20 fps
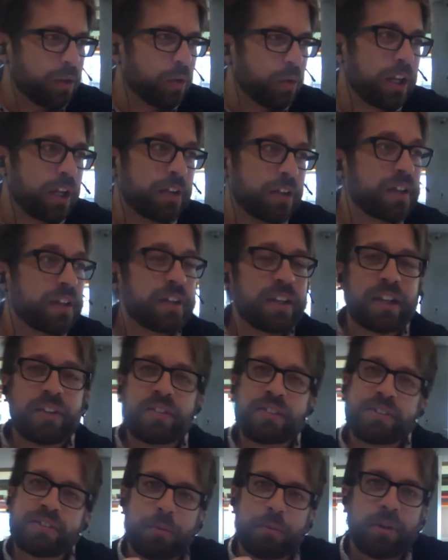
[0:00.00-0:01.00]

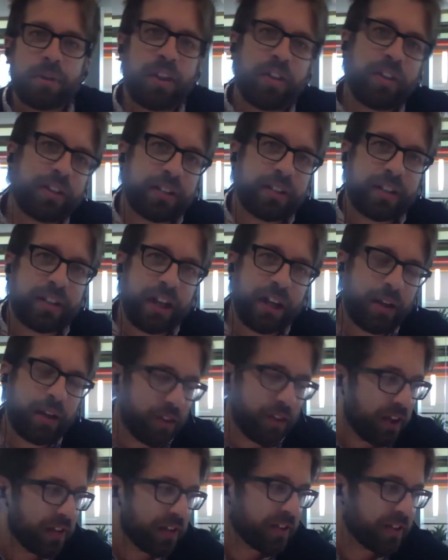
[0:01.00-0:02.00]
Even some of the things that
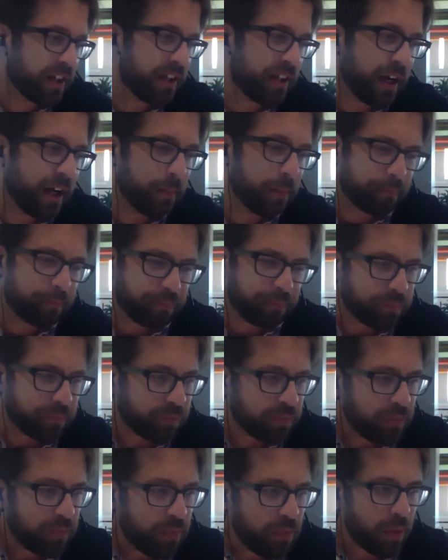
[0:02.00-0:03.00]
they'll send out,
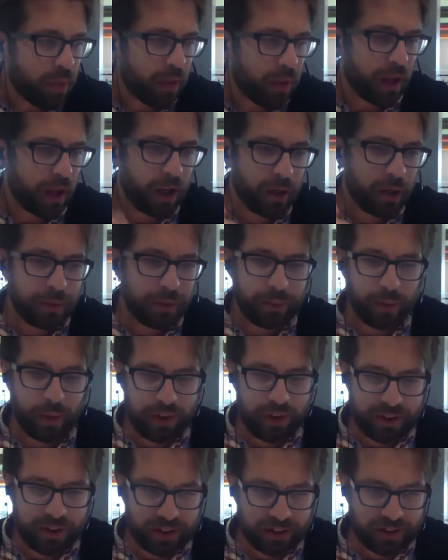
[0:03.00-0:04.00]
it'll be
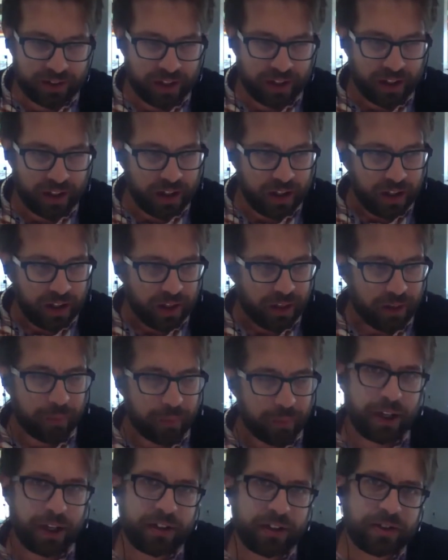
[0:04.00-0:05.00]
more just the
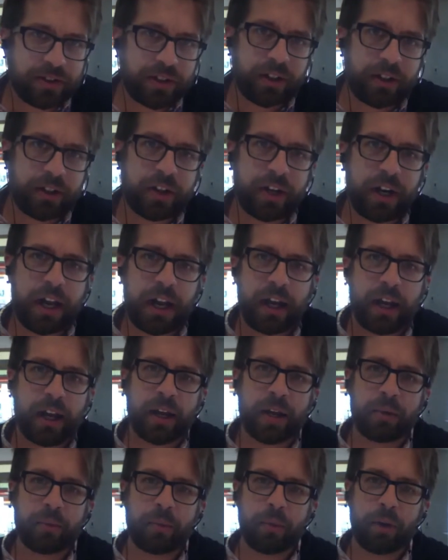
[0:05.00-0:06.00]
picture
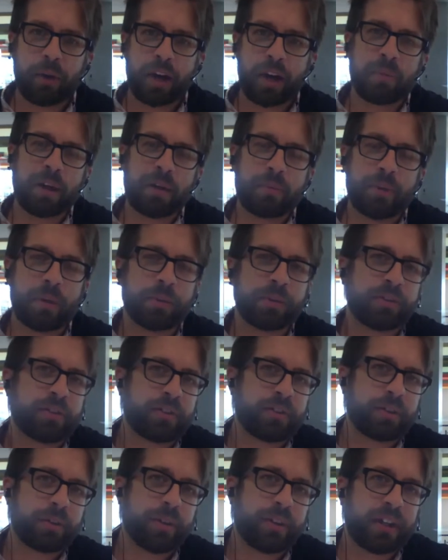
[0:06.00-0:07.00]
and what I might be able
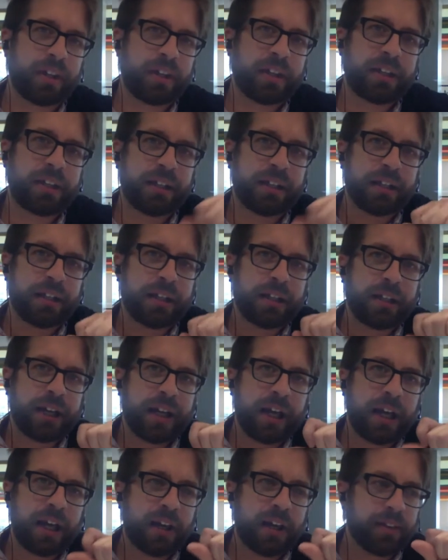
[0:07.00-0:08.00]
to do with it,
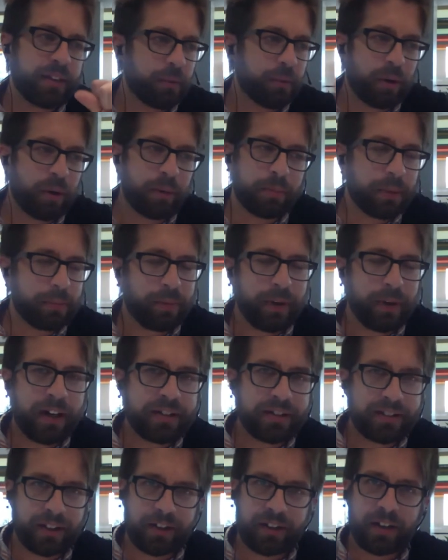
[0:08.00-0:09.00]
and there won't be a
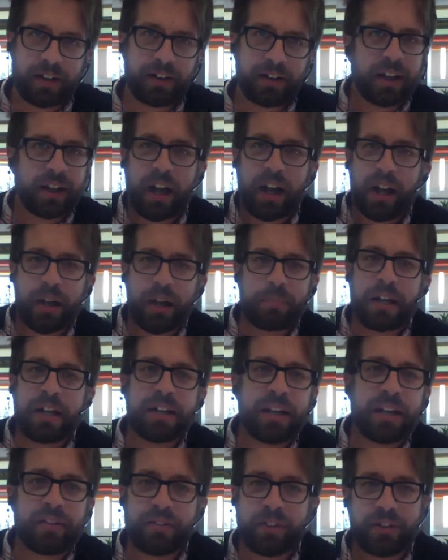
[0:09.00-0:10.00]
price on there. Like, I may
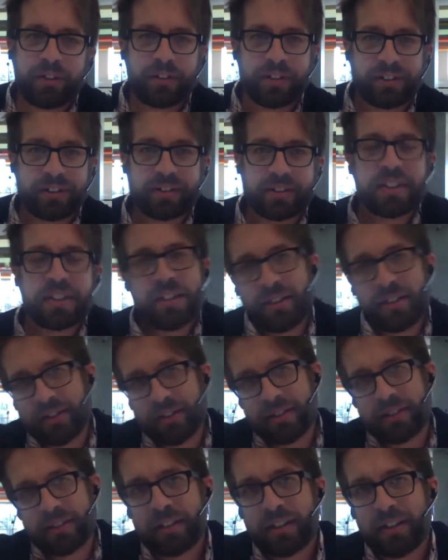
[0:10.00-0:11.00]
never even see
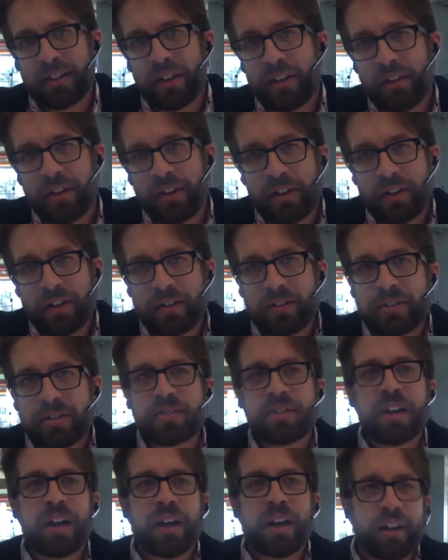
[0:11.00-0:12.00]
there's anything on there. They're
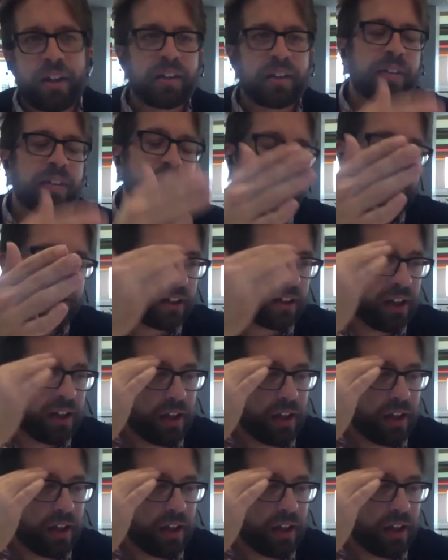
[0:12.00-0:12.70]
just saying, like, listen,